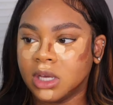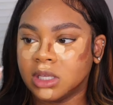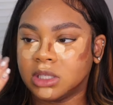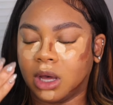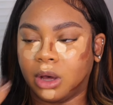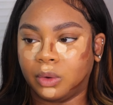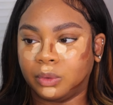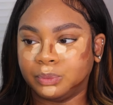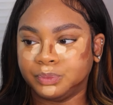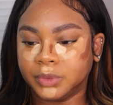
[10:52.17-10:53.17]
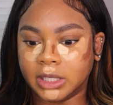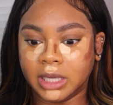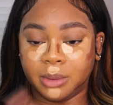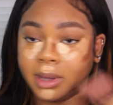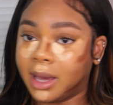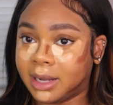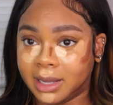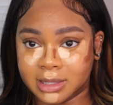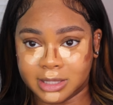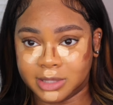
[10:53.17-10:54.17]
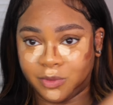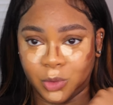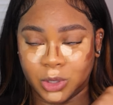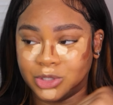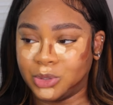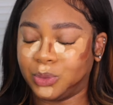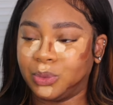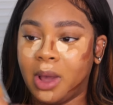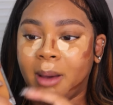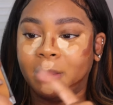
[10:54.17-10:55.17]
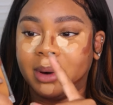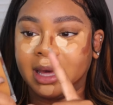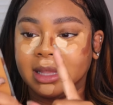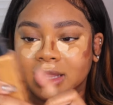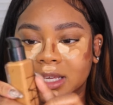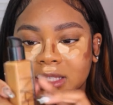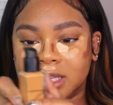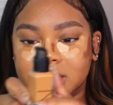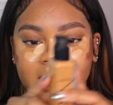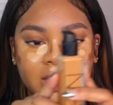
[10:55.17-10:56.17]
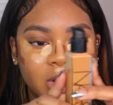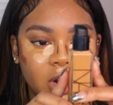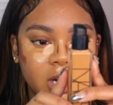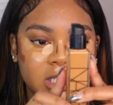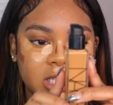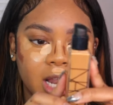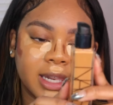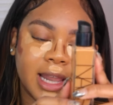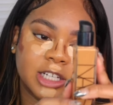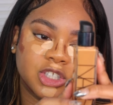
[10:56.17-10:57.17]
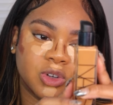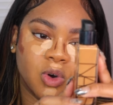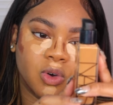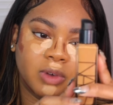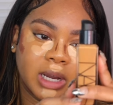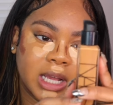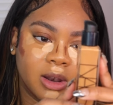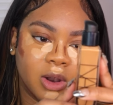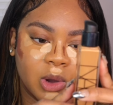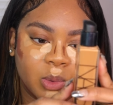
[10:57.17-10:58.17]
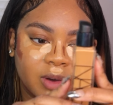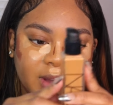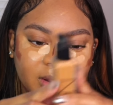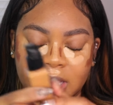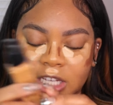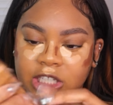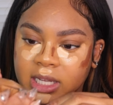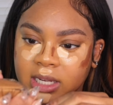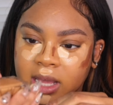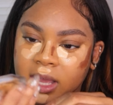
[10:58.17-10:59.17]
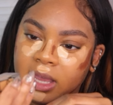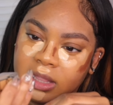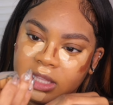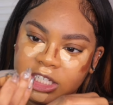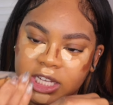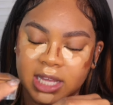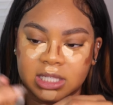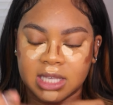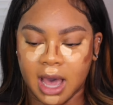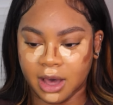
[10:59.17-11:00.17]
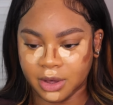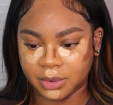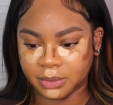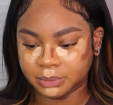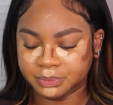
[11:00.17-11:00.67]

So yeah, we gotta head to Sephora soon. But this is the NARS Natural Radiant Longwear Foundation in the shade Tahoe.